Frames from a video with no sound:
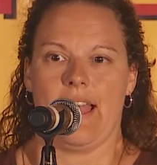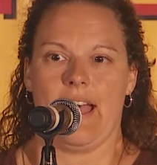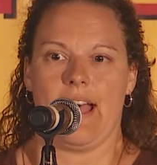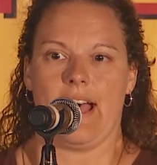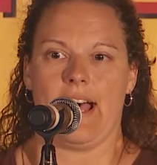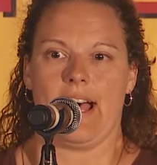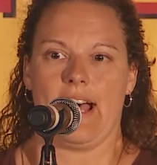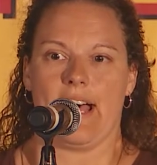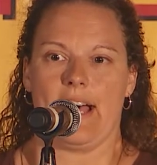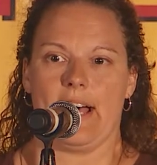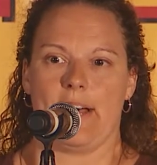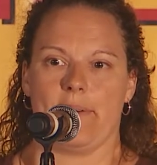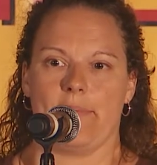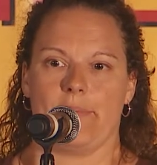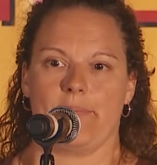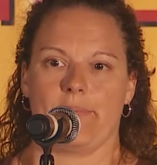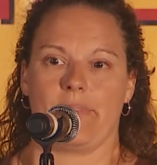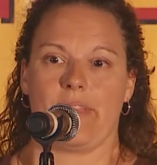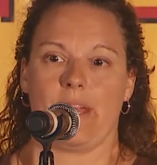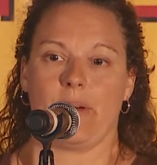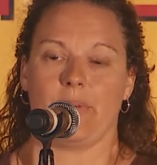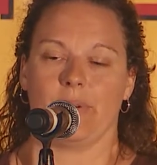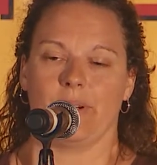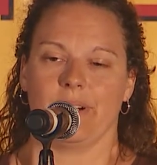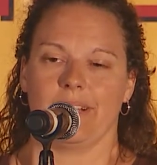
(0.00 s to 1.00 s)

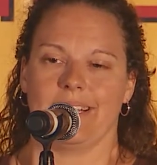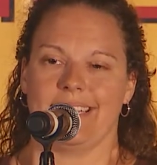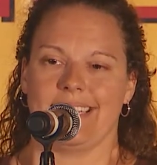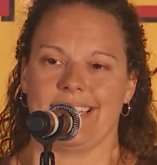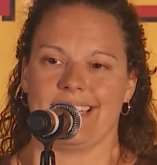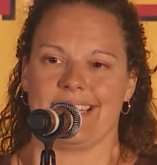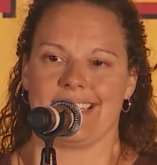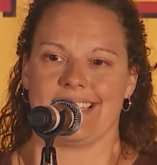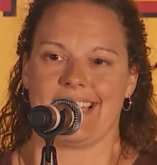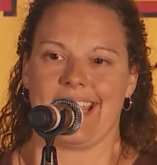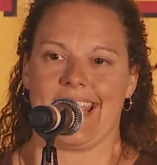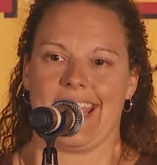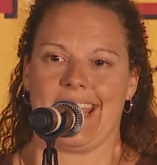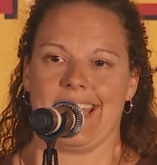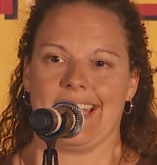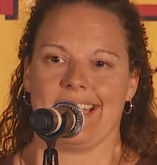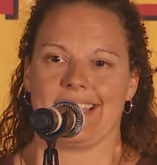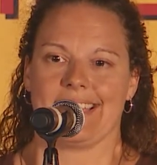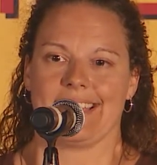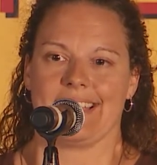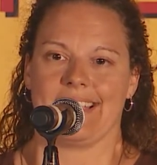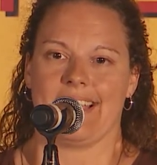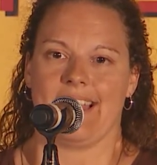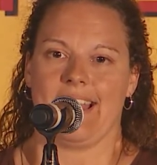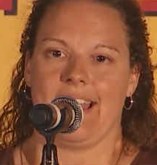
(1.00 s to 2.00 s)
that were in his
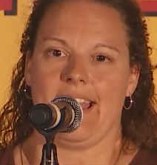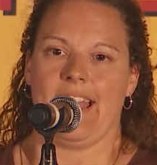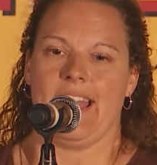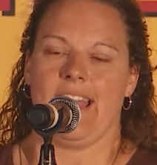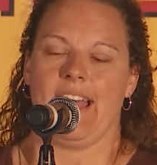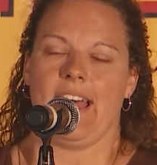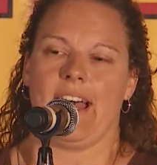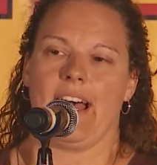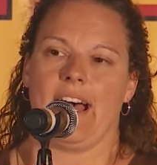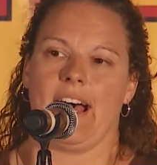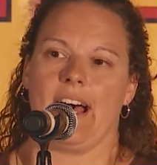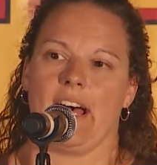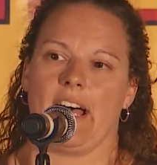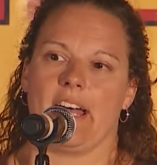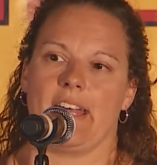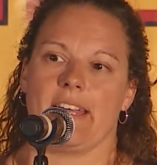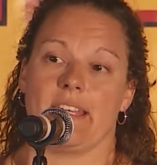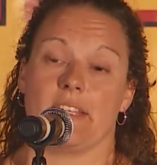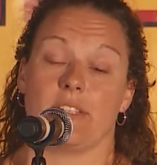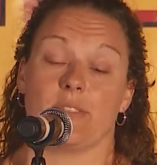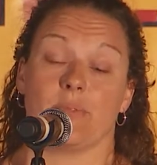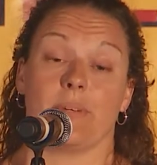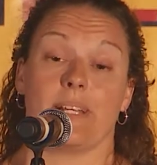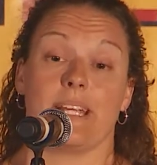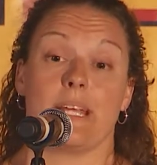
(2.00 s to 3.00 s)
case,
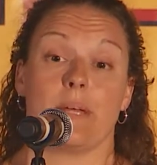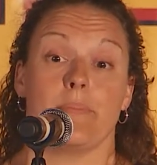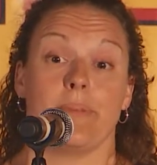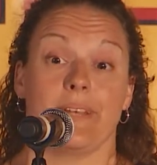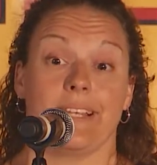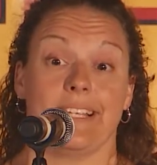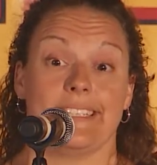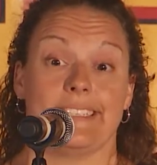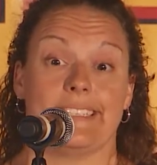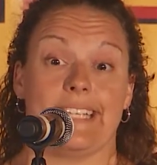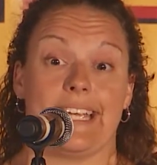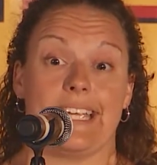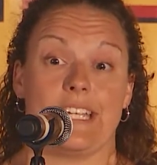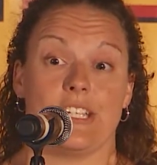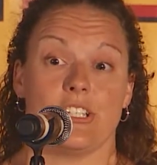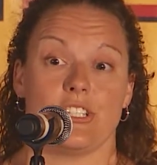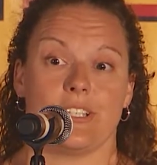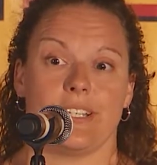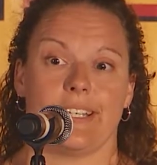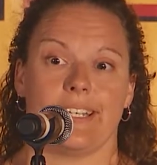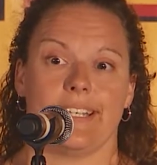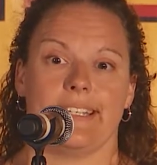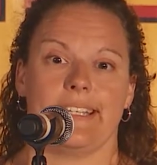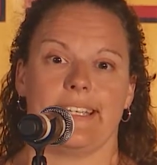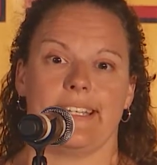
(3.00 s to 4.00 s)
his
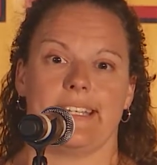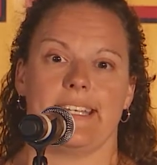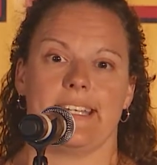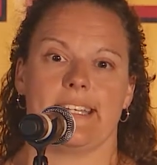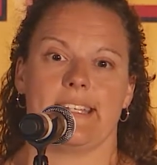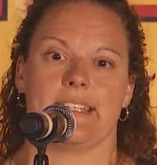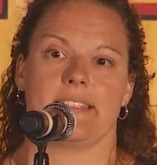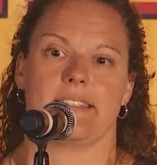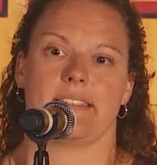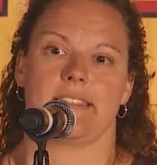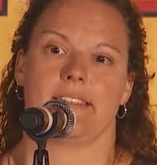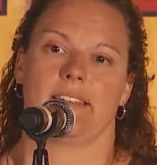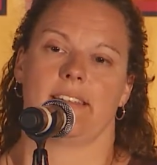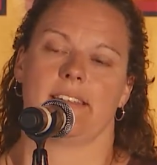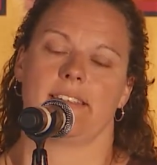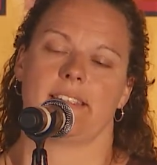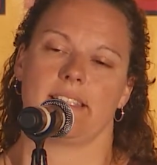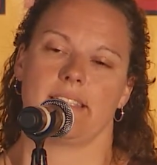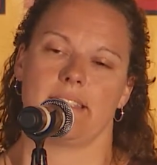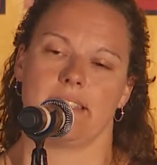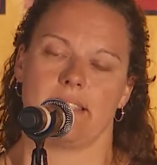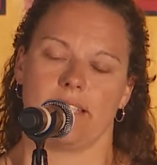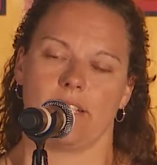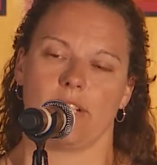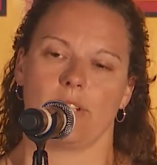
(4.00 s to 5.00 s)
rehabilitation and his
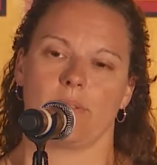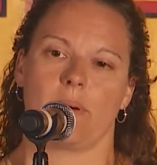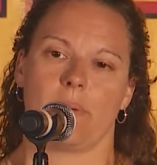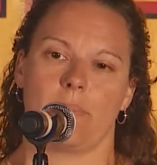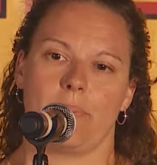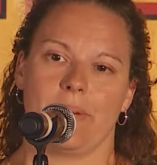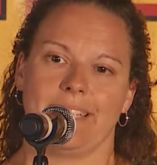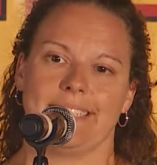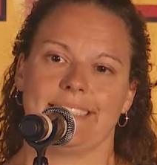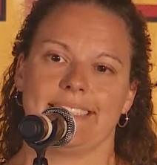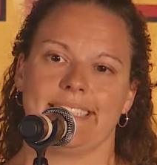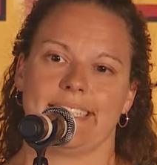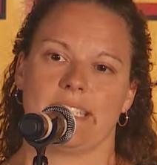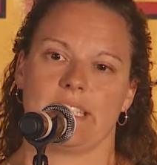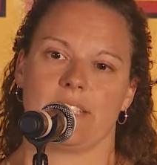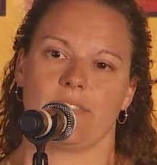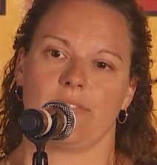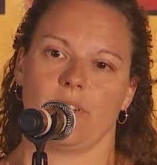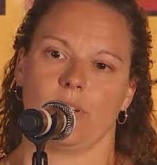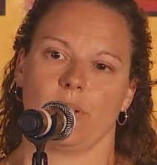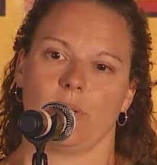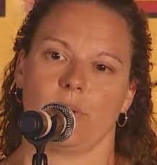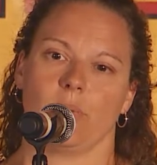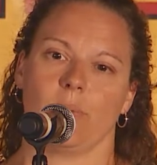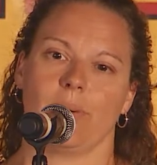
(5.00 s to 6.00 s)
sincere repentance
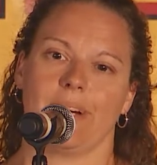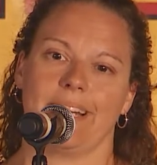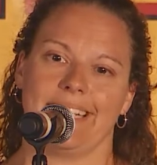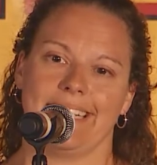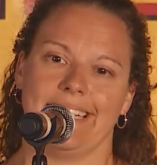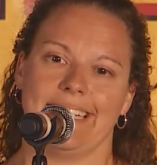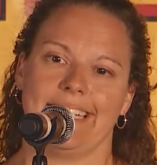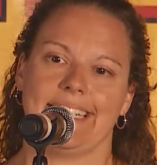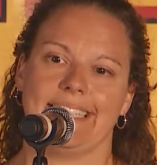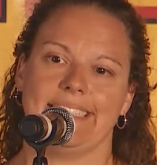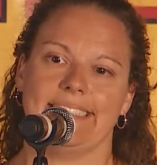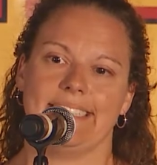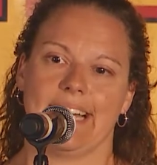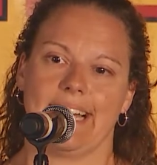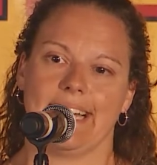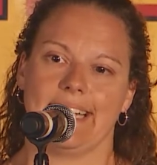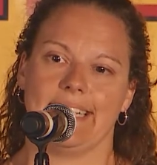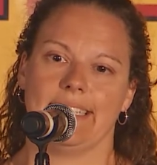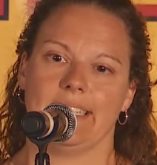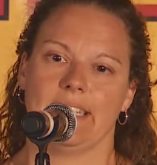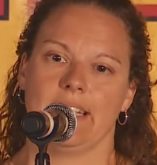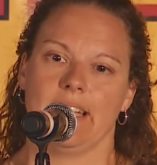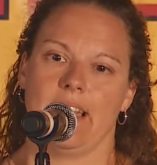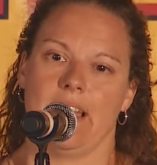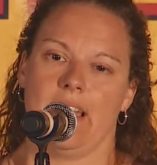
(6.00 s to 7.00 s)
for what he had
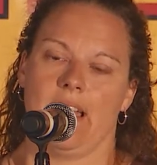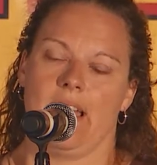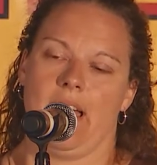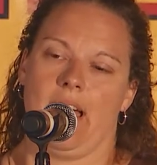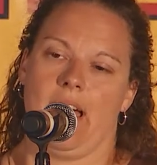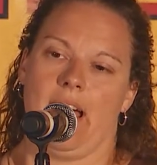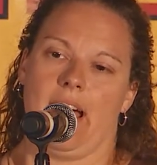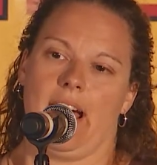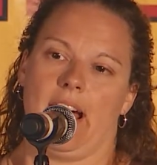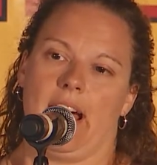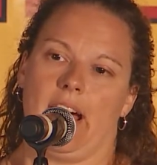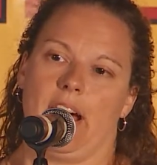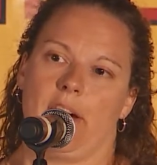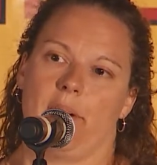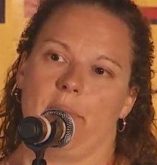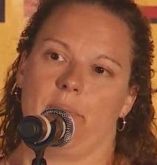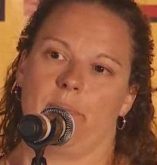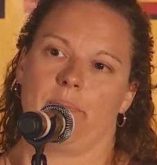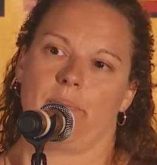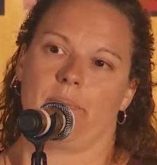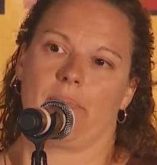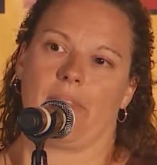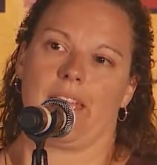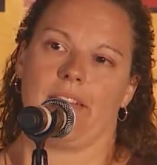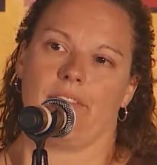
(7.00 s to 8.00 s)
done.
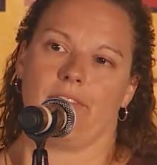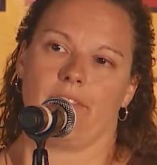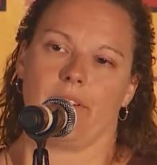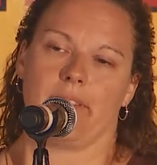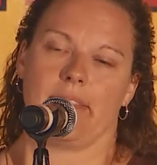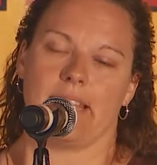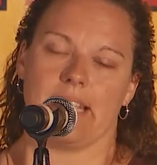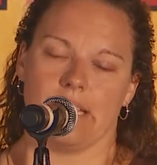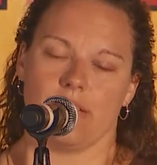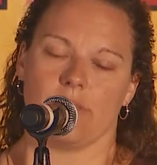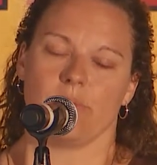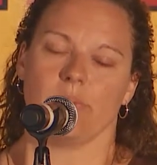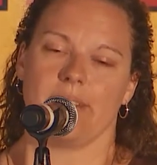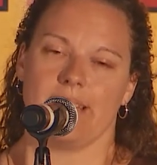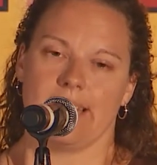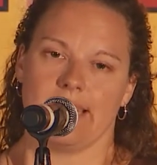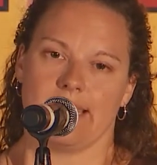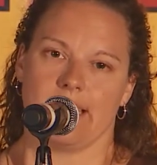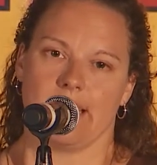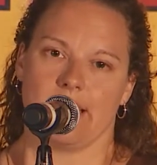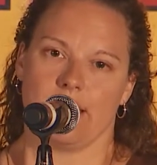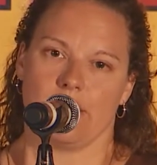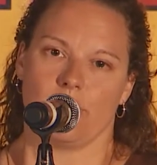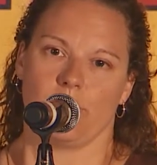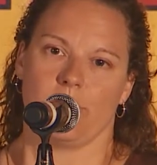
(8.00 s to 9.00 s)
For these
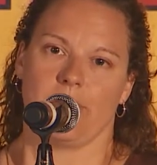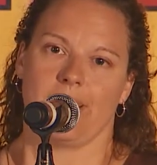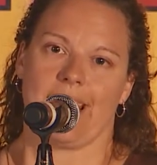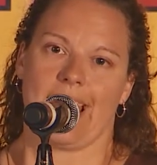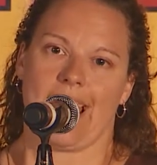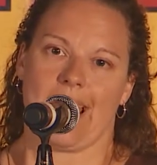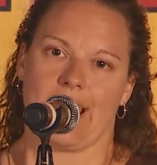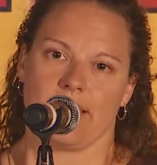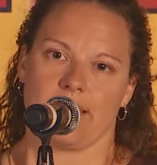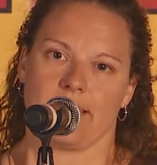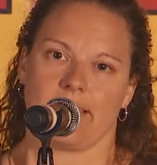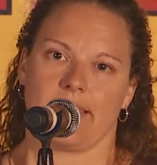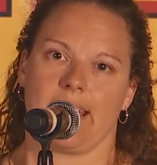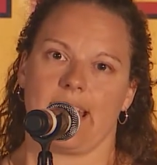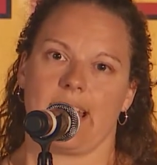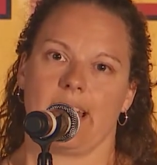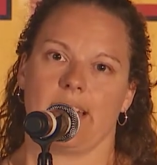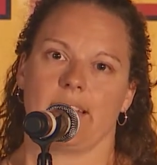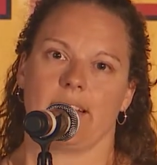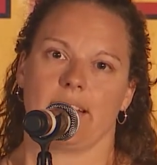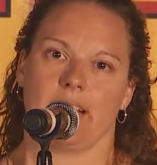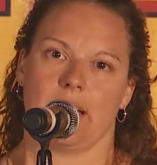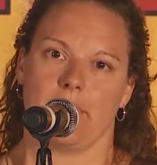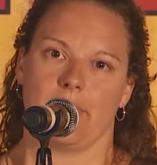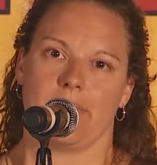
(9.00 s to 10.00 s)
reasons, we ask
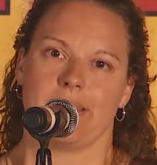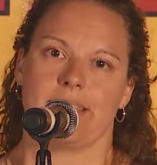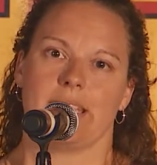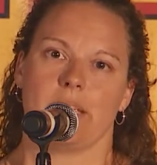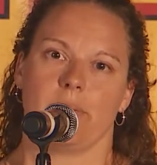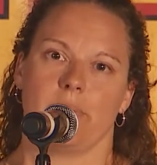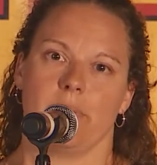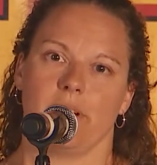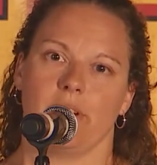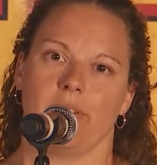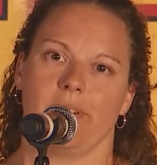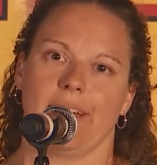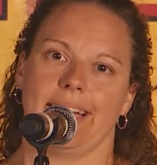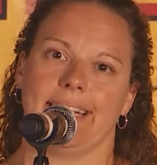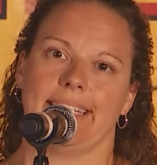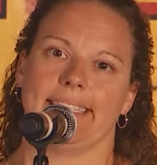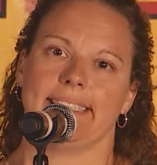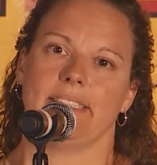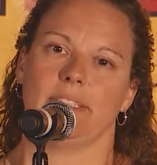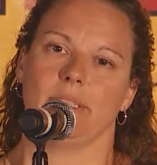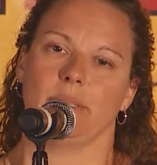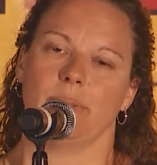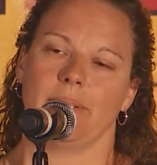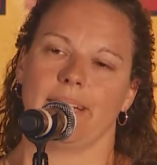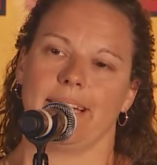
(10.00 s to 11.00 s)
that clemency be granted
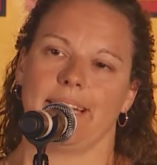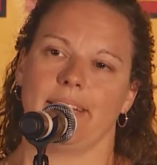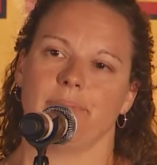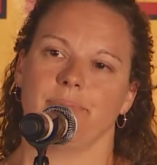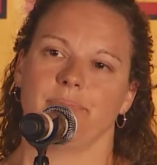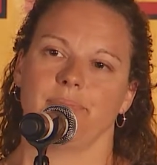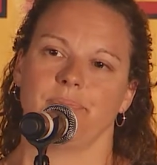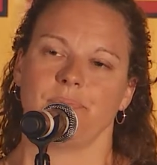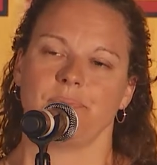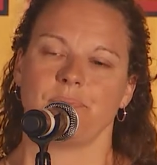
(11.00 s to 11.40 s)
to him.